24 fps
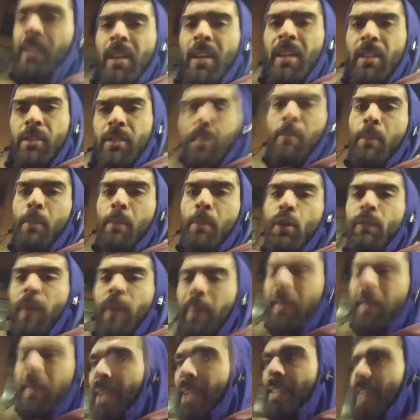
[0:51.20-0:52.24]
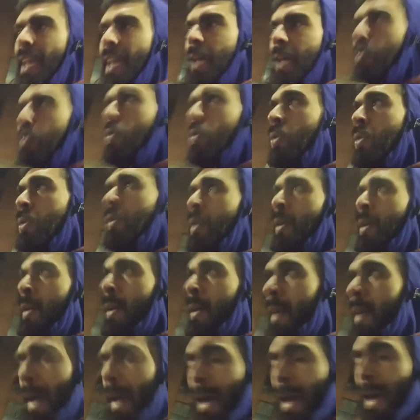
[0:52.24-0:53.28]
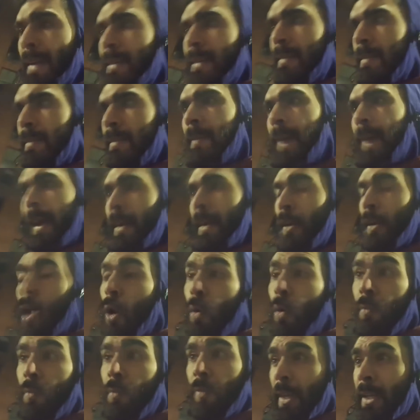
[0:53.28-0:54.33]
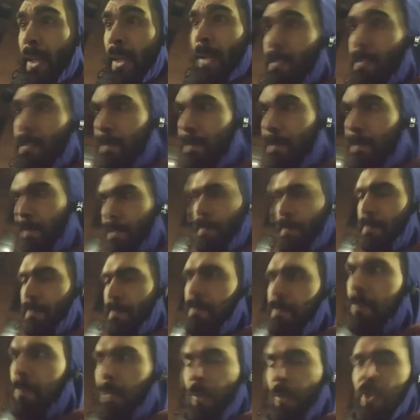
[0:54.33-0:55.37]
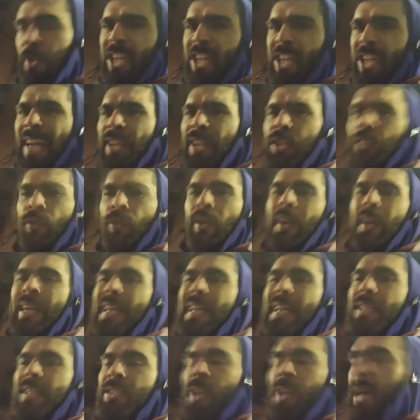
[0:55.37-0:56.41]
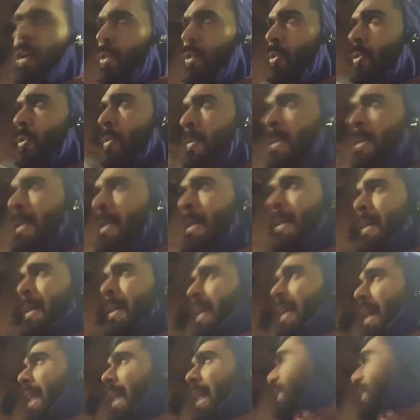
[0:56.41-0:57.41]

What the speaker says: to move up that table and hopefully challenge for a league title. And